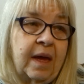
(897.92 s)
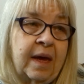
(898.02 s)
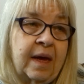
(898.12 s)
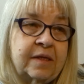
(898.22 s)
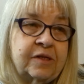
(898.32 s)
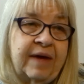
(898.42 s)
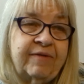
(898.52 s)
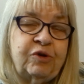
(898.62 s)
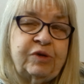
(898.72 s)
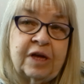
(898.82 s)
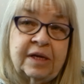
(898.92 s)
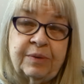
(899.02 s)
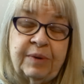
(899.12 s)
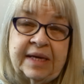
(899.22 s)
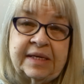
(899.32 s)
And so I have two songs I
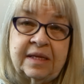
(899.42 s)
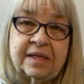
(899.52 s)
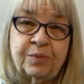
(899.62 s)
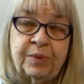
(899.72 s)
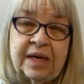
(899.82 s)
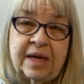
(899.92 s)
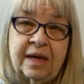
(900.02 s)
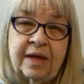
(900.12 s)
want to get done this weekend.